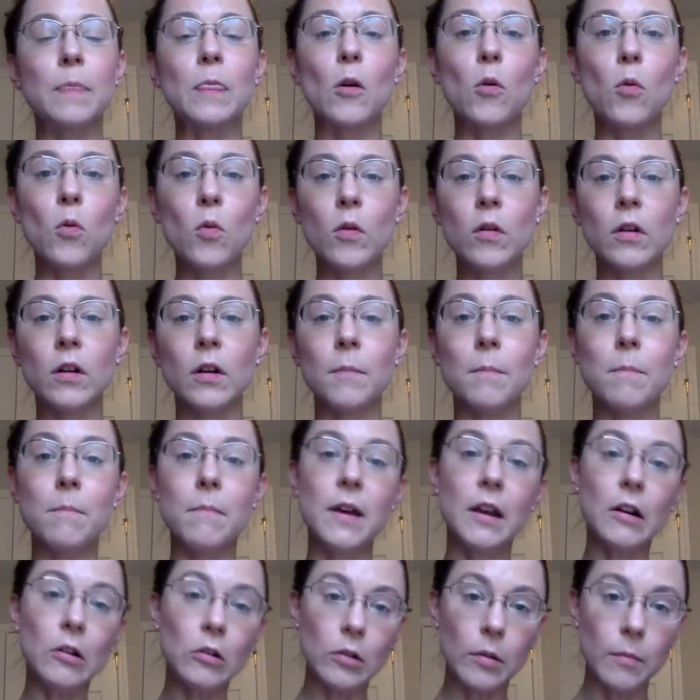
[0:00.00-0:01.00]
or
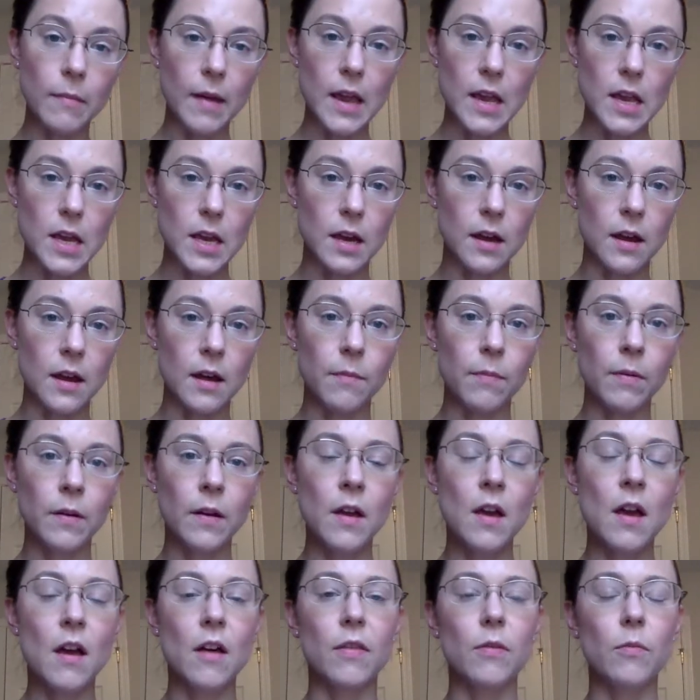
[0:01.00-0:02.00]
mineral makeup
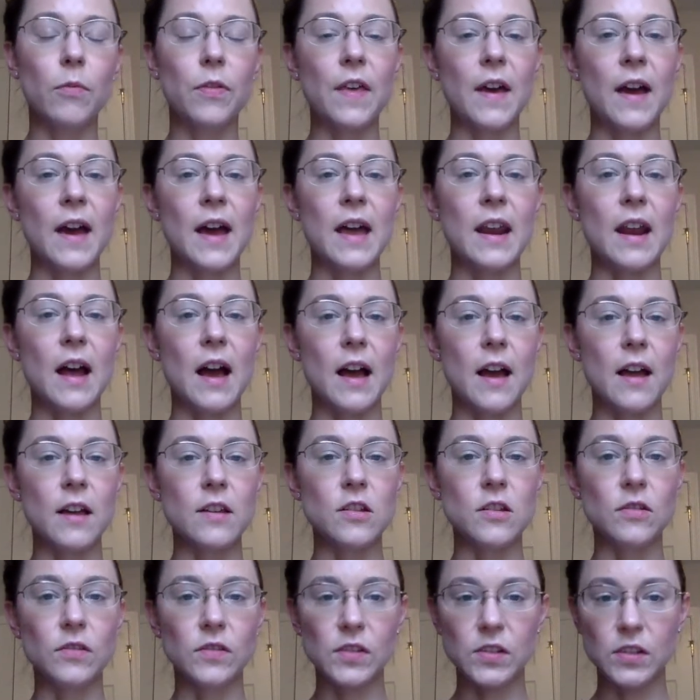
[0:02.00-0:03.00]
that I
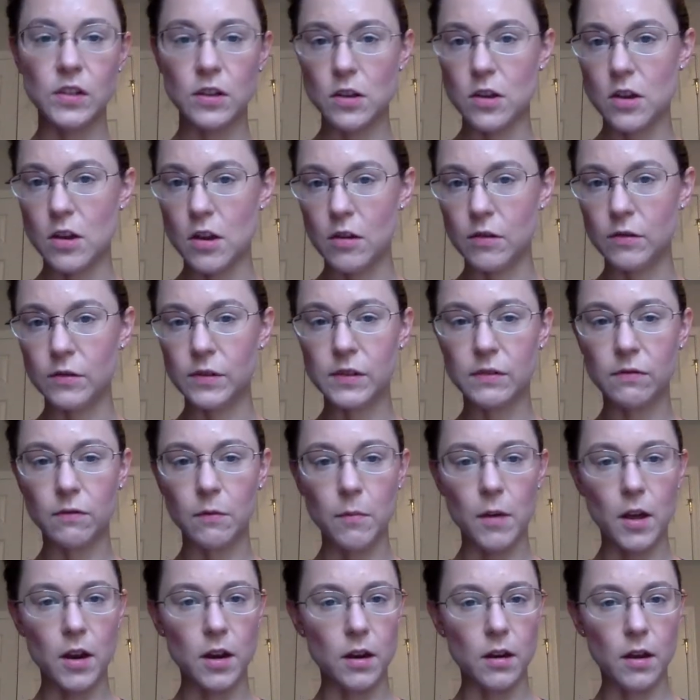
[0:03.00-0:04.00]
used to use
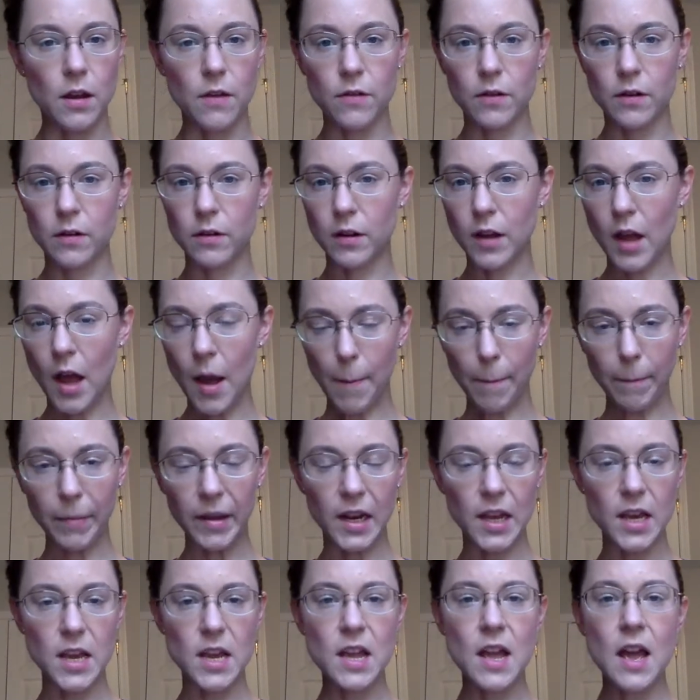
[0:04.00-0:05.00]
from another
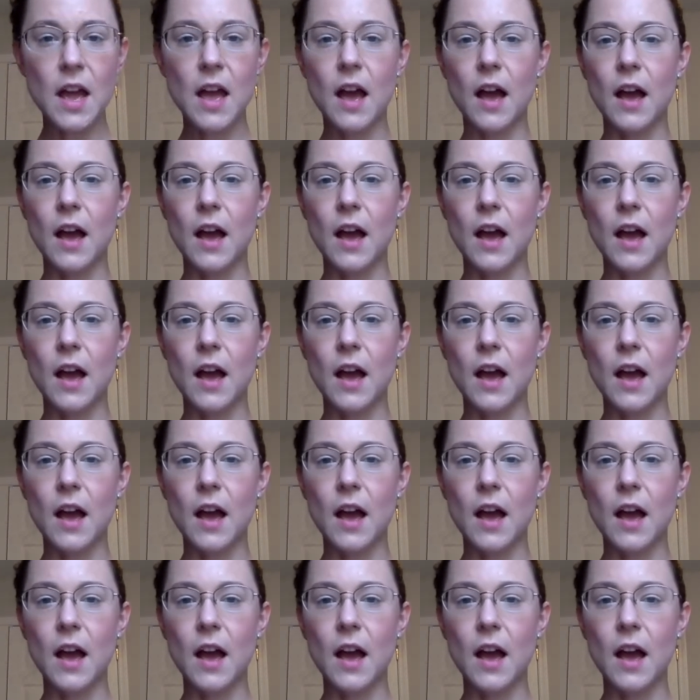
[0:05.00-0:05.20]
company,